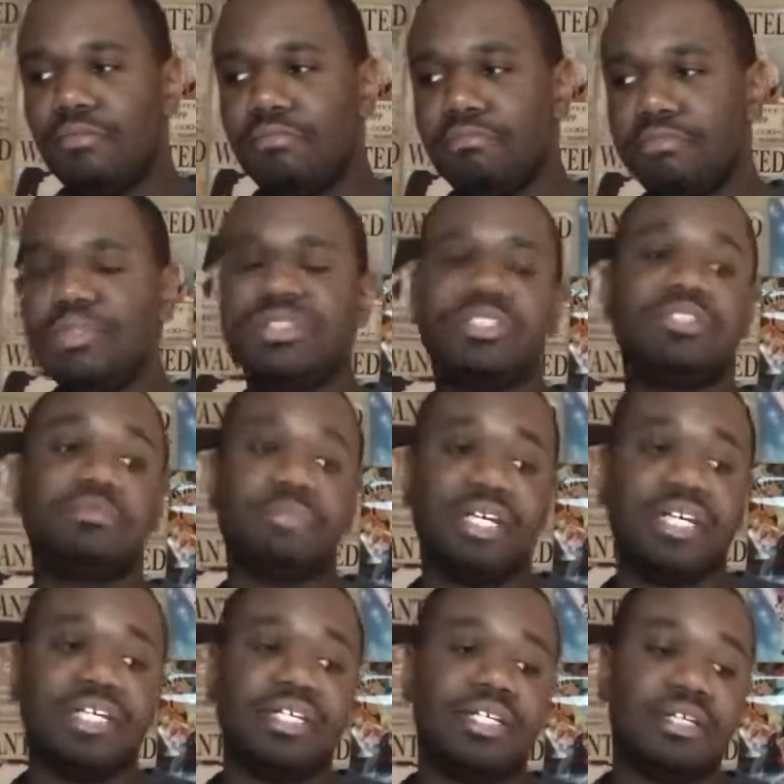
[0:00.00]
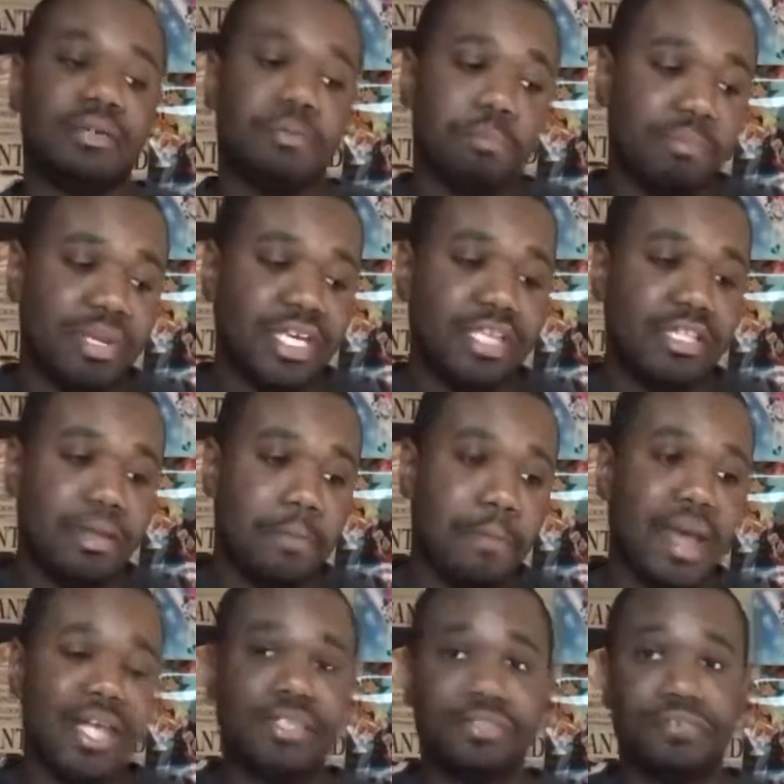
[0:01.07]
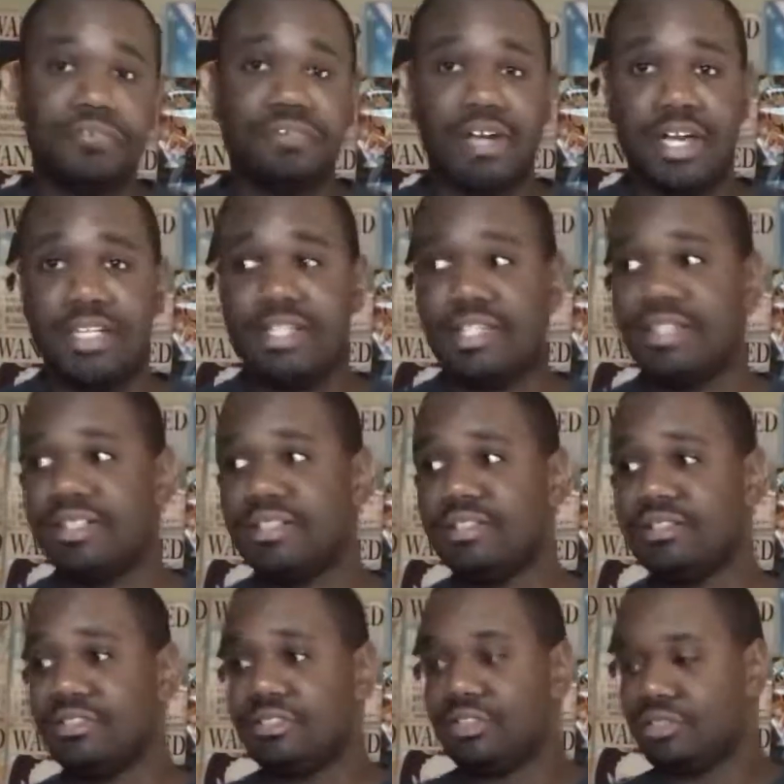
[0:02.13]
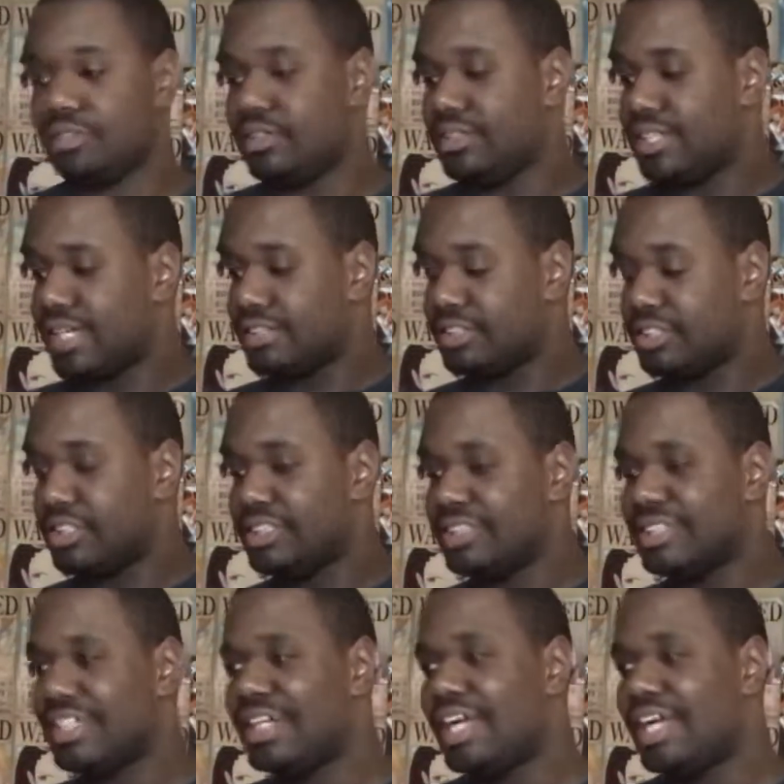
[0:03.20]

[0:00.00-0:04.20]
Mutsumi, being the best friend to Shitoze as she is,